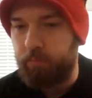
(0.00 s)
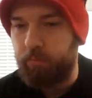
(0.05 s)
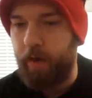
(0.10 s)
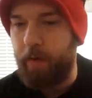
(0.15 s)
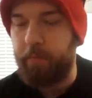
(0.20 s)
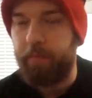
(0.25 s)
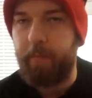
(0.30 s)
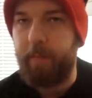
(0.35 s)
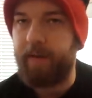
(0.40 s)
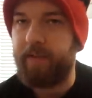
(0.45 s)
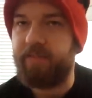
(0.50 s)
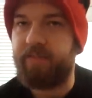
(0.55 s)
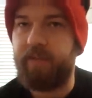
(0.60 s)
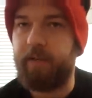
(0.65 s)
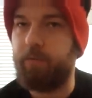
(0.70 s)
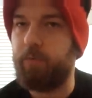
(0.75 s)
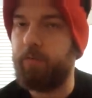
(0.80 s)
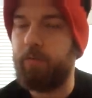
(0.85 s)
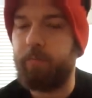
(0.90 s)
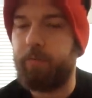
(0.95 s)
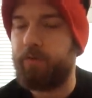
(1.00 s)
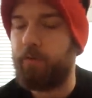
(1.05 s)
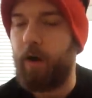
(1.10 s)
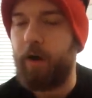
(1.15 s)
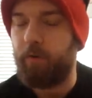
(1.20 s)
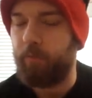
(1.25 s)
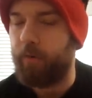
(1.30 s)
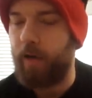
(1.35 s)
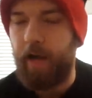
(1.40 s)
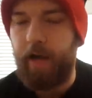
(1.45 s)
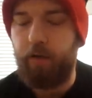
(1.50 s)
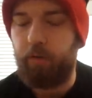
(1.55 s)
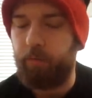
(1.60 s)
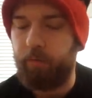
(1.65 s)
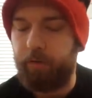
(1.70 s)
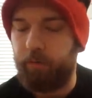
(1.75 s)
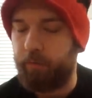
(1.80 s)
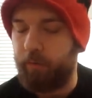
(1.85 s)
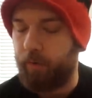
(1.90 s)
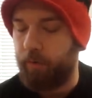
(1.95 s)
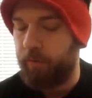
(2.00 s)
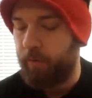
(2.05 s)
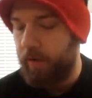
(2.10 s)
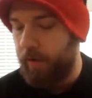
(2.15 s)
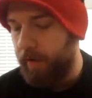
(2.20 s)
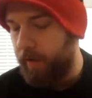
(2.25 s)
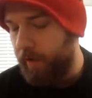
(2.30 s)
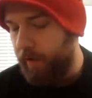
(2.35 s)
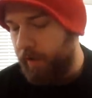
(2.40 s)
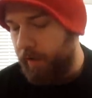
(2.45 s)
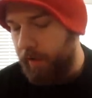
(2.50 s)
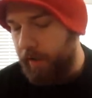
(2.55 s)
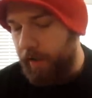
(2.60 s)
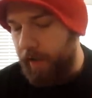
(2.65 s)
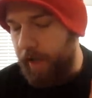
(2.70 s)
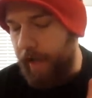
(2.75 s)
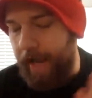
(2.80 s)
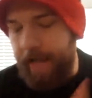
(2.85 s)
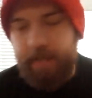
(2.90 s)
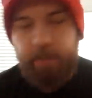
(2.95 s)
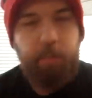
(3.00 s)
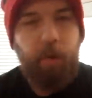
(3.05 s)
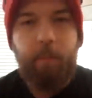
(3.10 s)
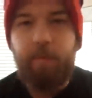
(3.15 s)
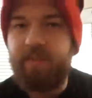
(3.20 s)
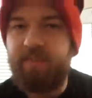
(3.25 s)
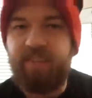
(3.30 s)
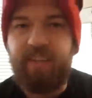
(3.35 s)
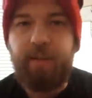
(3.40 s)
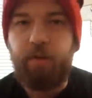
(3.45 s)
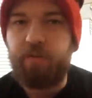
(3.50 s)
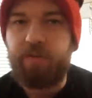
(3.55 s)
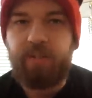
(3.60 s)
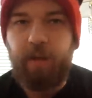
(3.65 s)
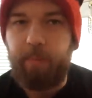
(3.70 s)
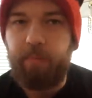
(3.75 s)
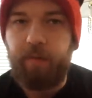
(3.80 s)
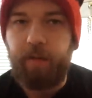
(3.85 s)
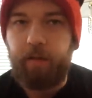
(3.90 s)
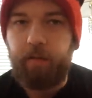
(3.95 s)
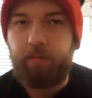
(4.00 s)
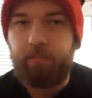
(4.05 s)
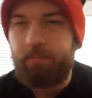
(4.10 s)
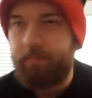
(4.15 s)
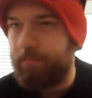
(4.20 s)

why would they make a sequel. So I don't, I don't really don't know it's probably Xeno something.